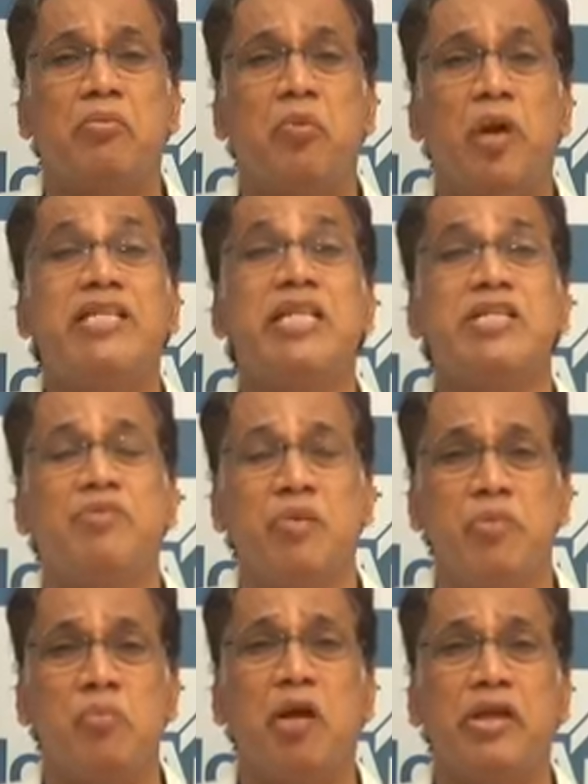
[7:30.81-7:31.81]
vitals will
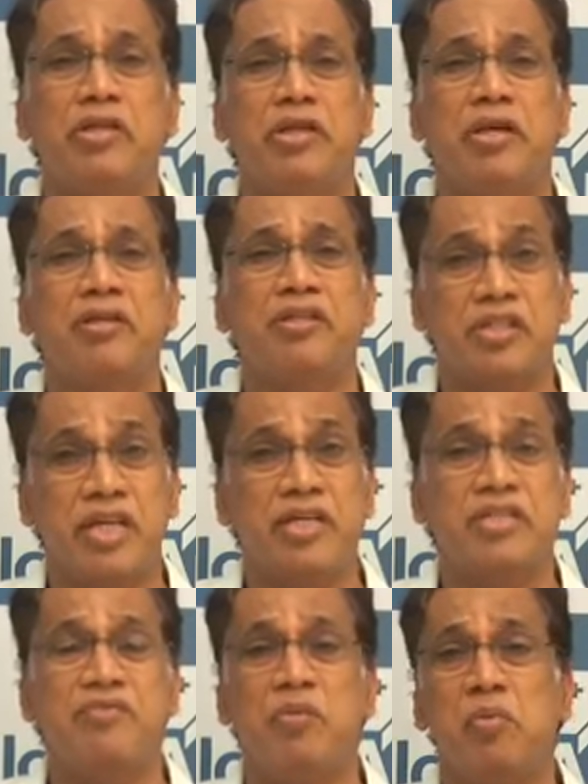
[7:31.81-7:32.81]
be monitored,
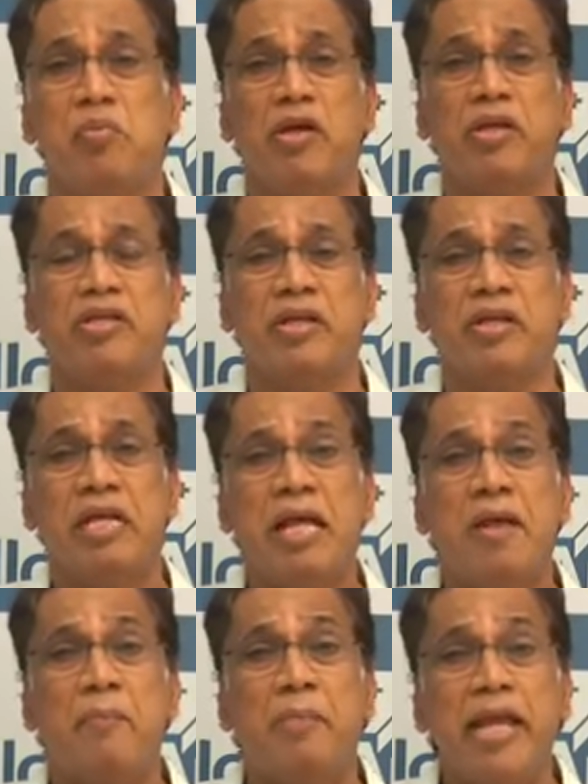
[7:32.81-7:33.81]
status will be monitored,
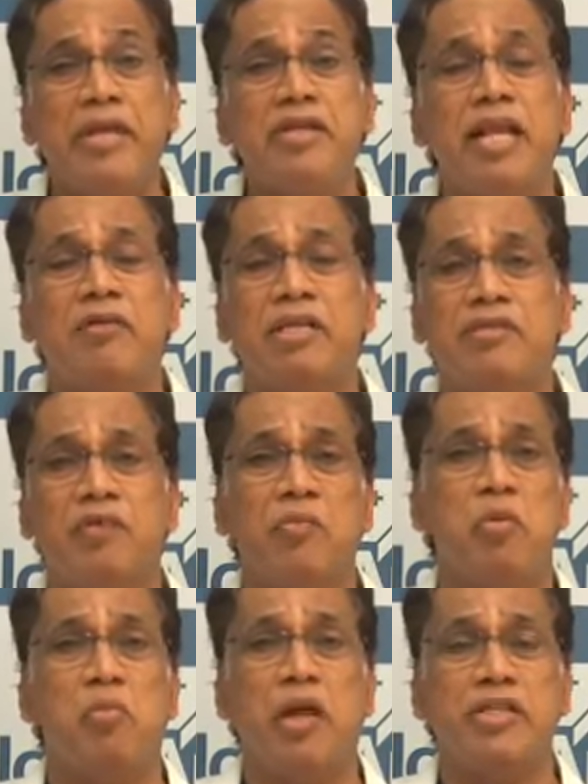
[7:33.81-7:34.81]
pain levels will
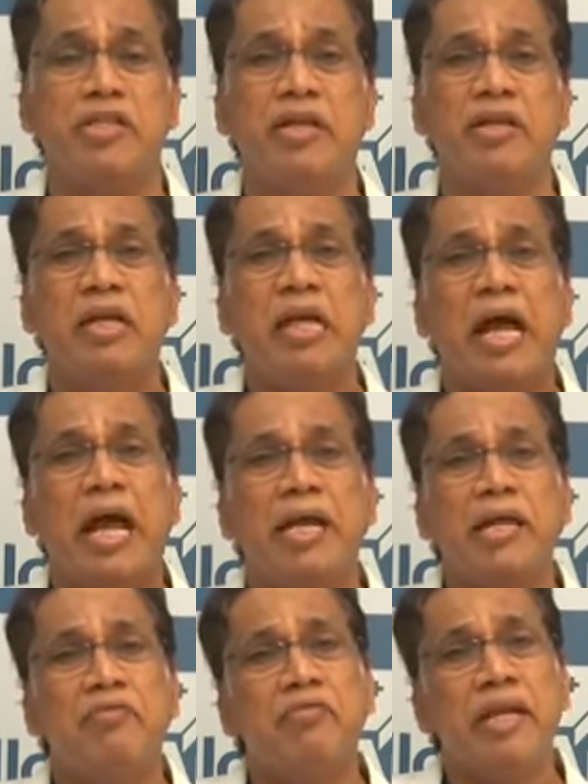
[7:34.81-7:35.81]
be monitored,
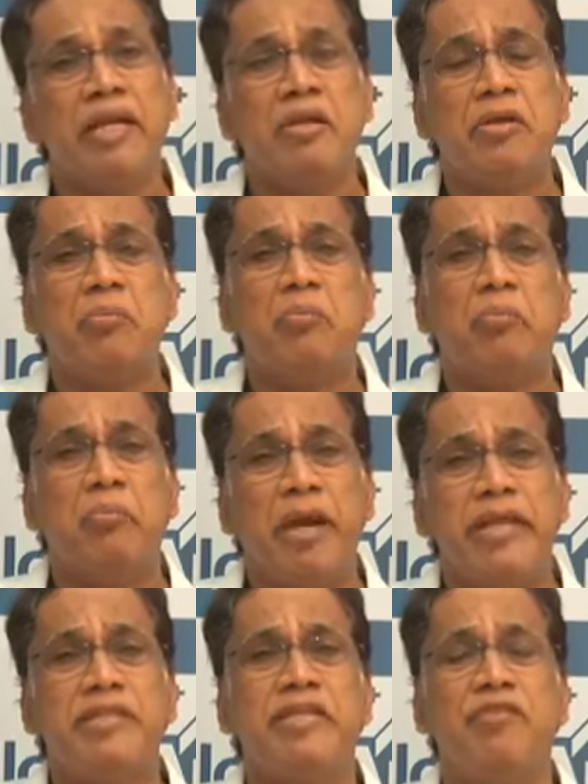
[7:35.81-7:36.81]
and every
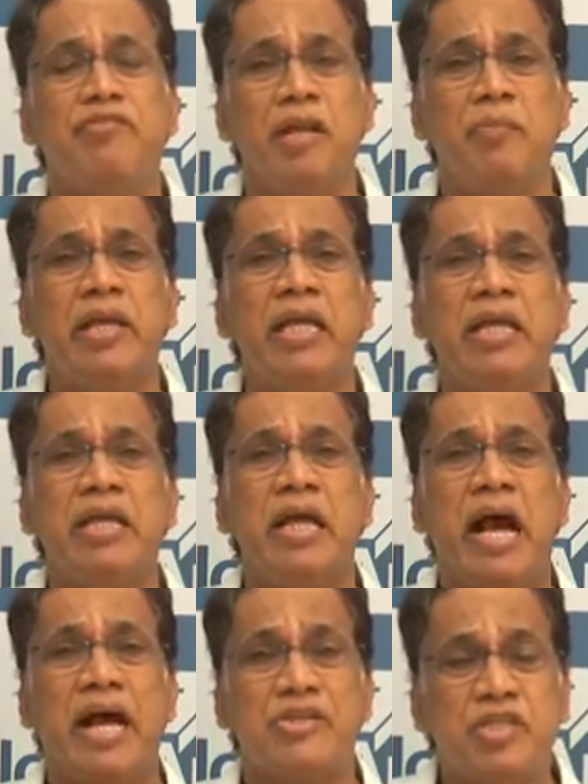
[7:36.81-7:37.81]
medicine will be
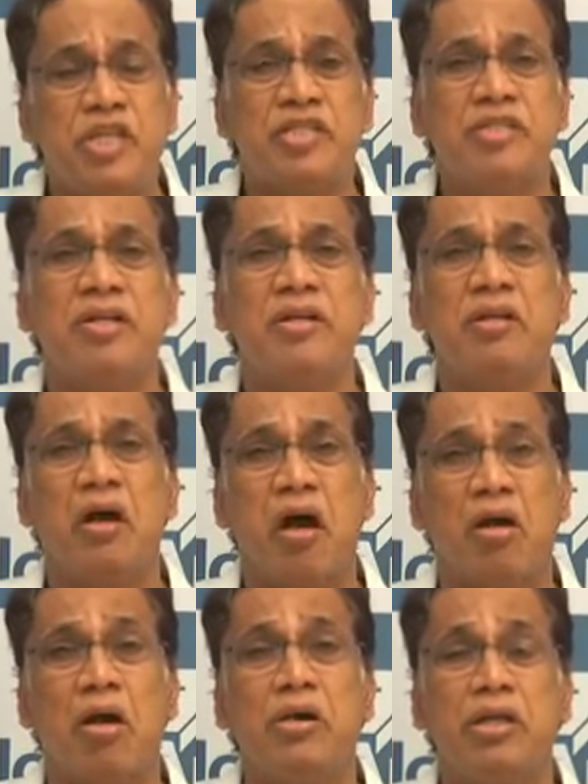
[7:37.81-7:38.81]
adjusted
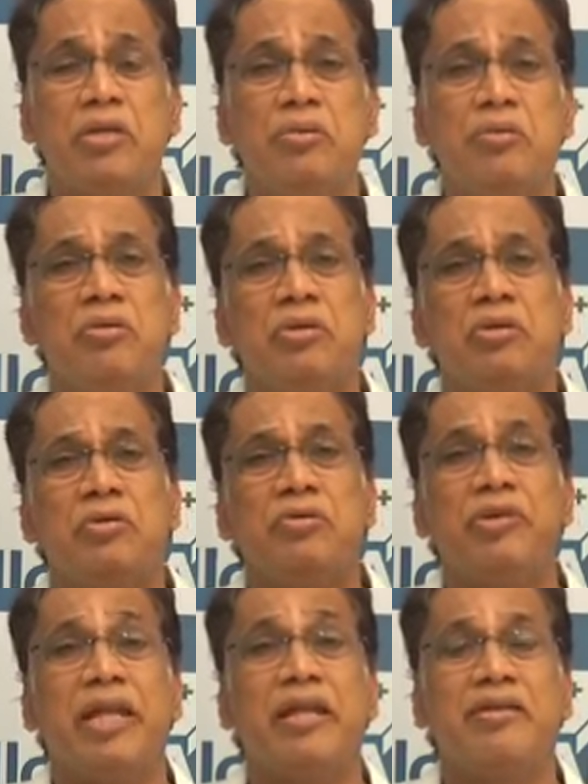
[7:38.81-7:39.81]
according to
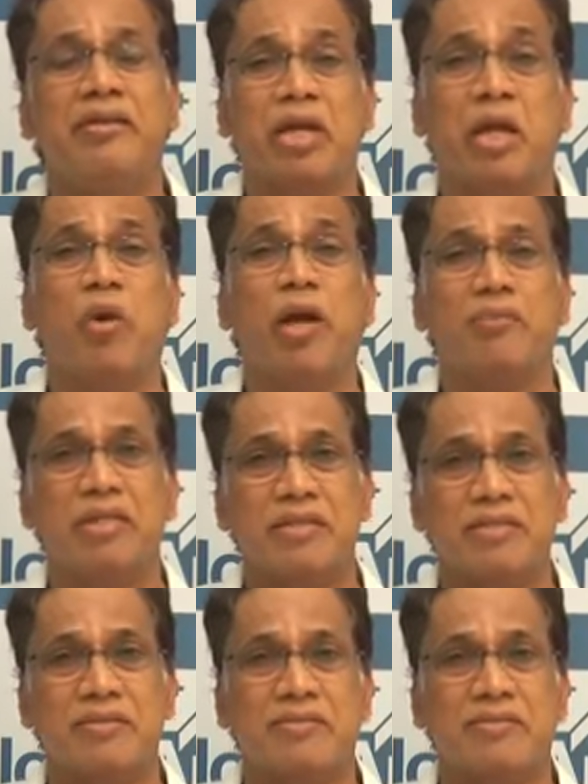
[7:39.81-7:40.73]
their requirement.